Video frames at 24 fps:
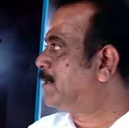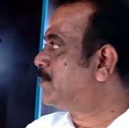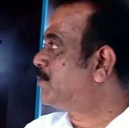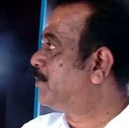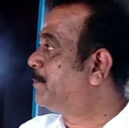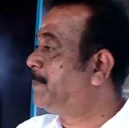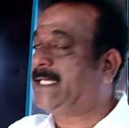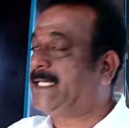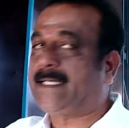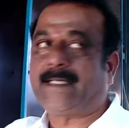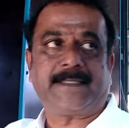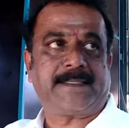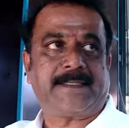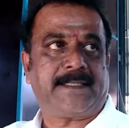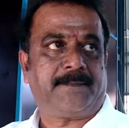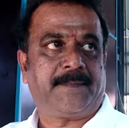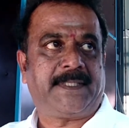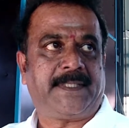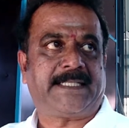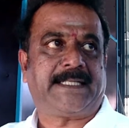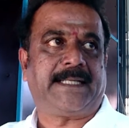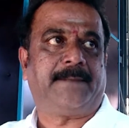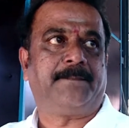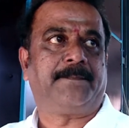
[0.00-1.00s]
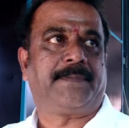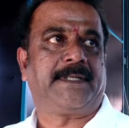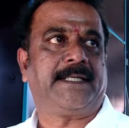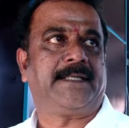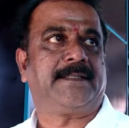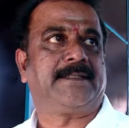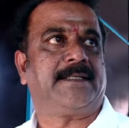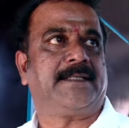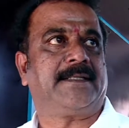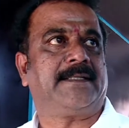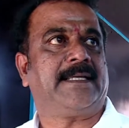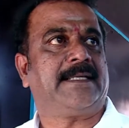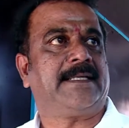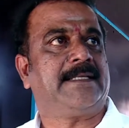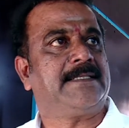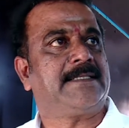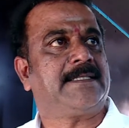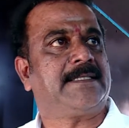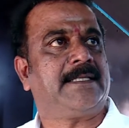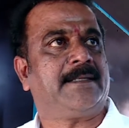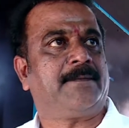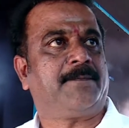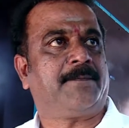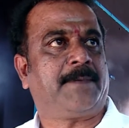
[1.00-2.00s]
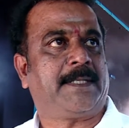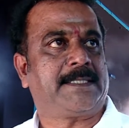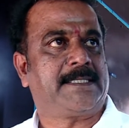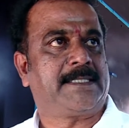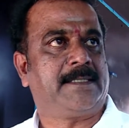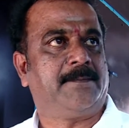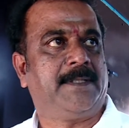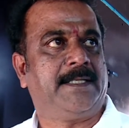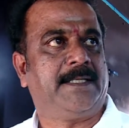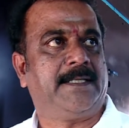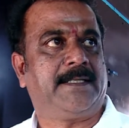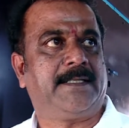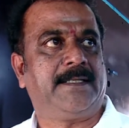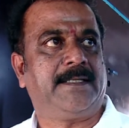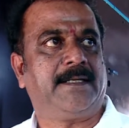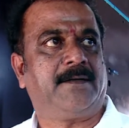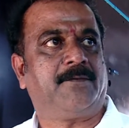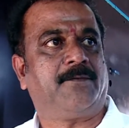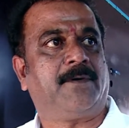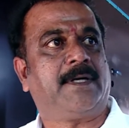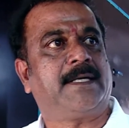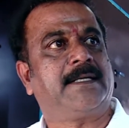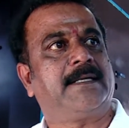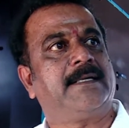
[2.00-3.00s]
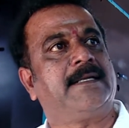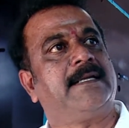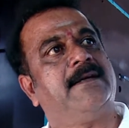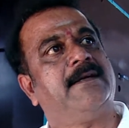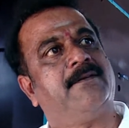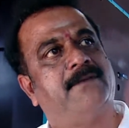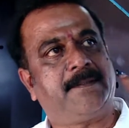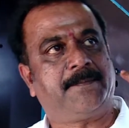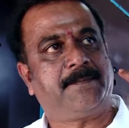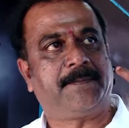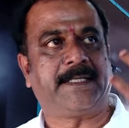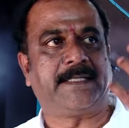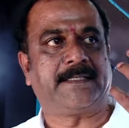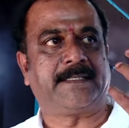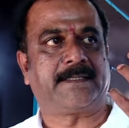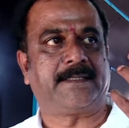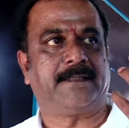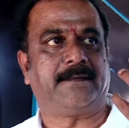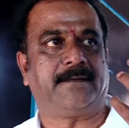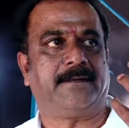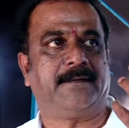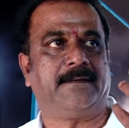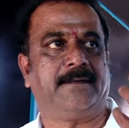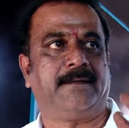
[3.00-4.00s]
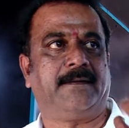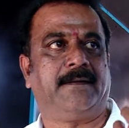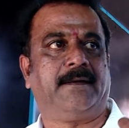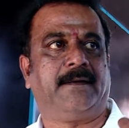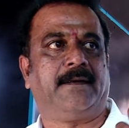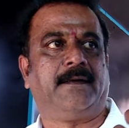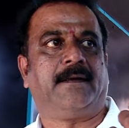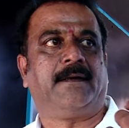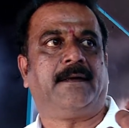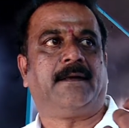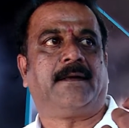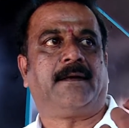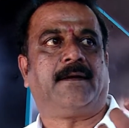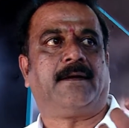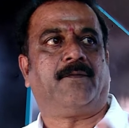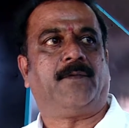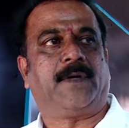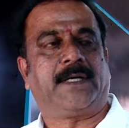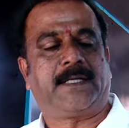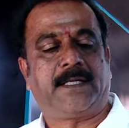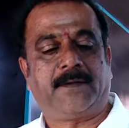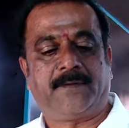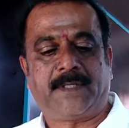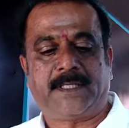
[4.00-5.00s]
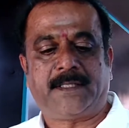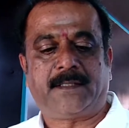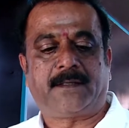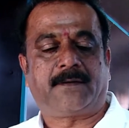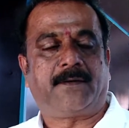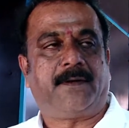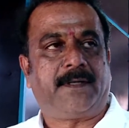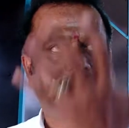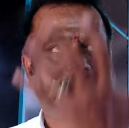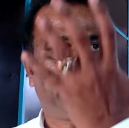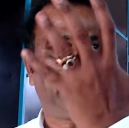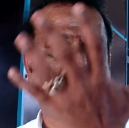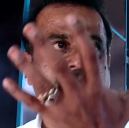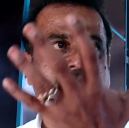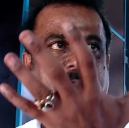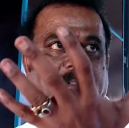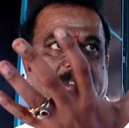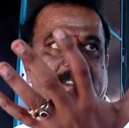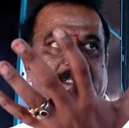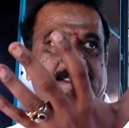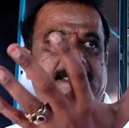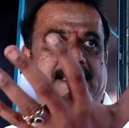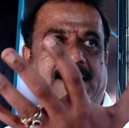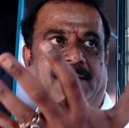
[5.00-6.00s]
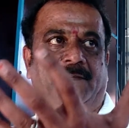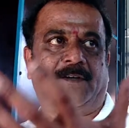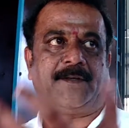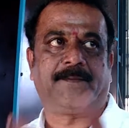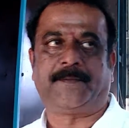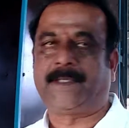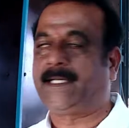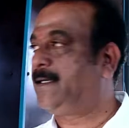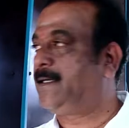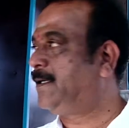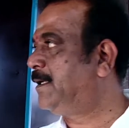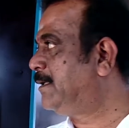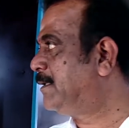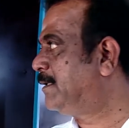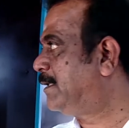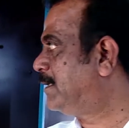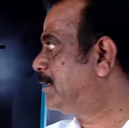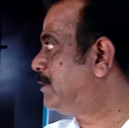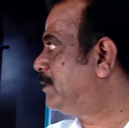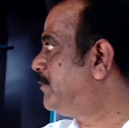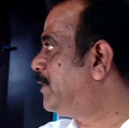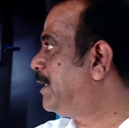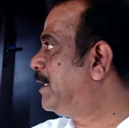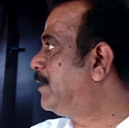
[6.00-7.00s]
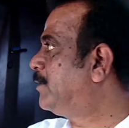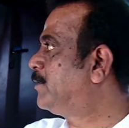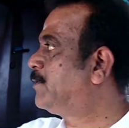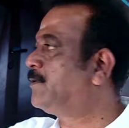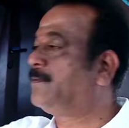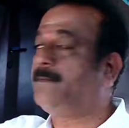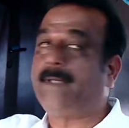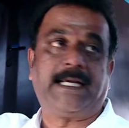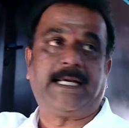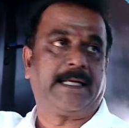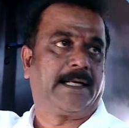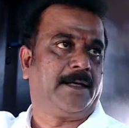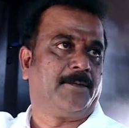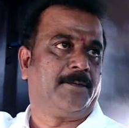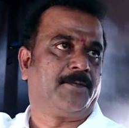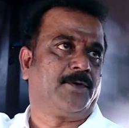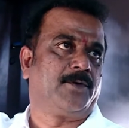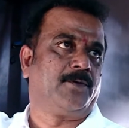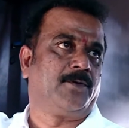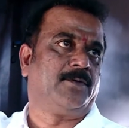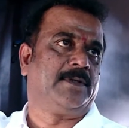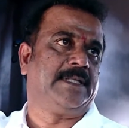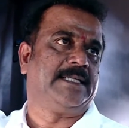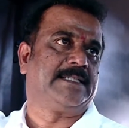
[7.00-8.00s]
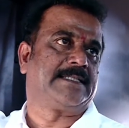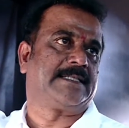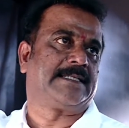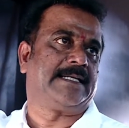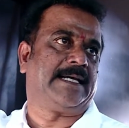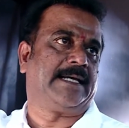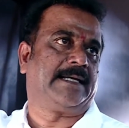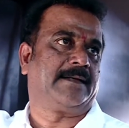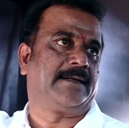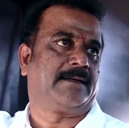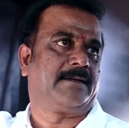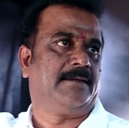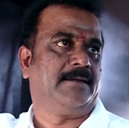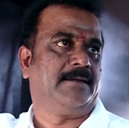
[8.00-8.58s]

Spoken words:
So because of the temperature, there is a possibility of water evaporation. Whatever the quantity which is evaporating, that we have to make up through this tank